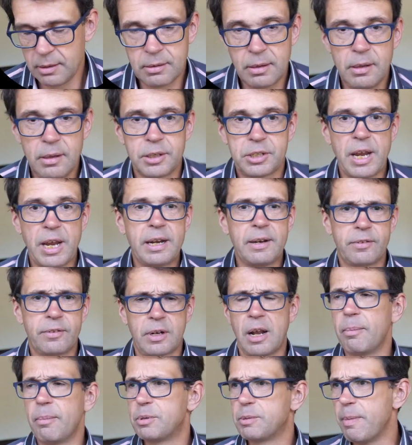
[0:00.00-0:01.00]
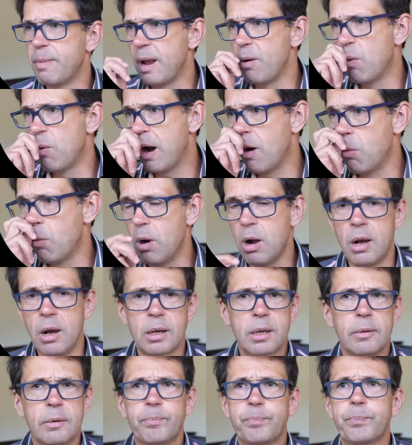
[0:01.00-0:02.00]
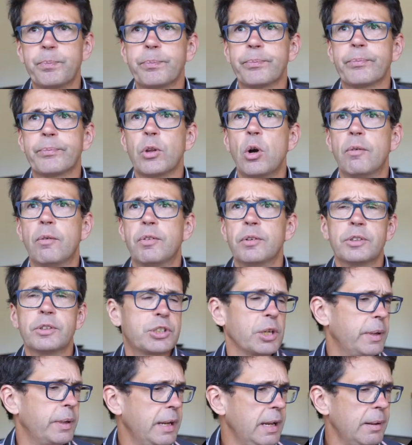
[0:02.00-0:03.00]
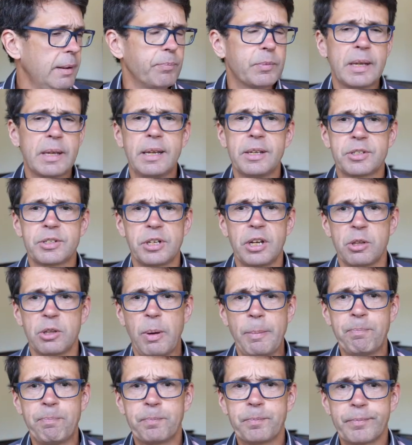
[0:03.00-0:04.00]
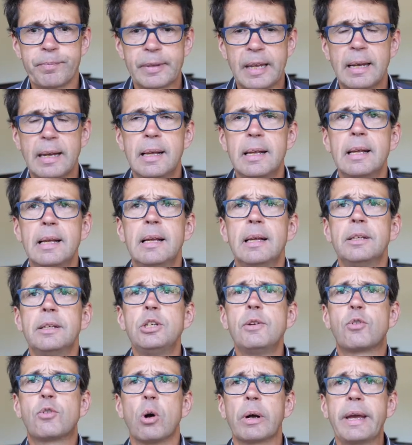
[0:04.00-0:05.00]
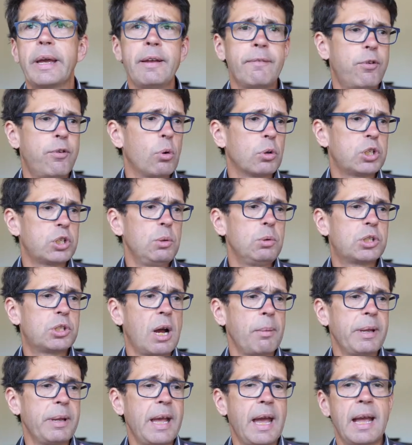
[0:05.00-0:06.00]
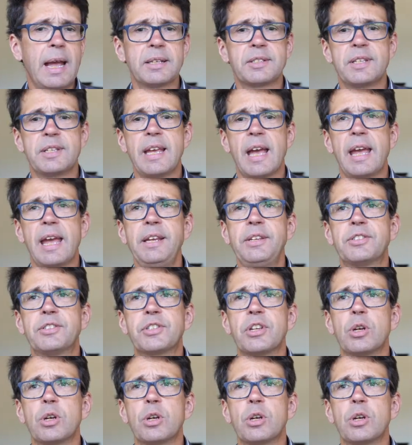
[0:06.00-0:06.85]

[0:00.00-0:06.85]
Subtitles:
the 10 of clubs may well work often. So here's another one. You've got king 4-2, dummy has the ace,